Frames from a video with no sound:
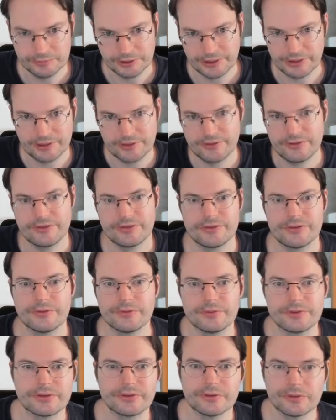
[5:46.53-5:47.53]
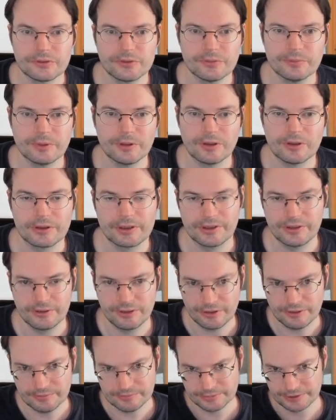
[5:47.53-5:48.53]
can just use the do block
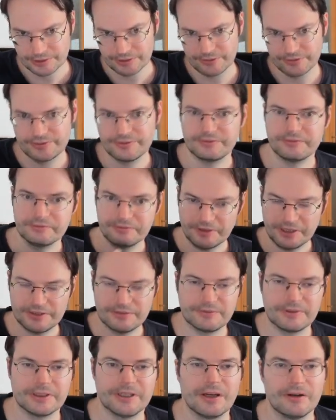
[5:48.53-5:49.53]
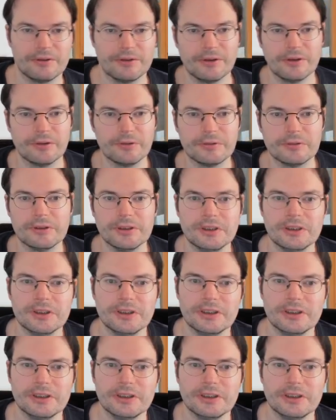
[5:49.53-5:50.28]
here, because as we now know,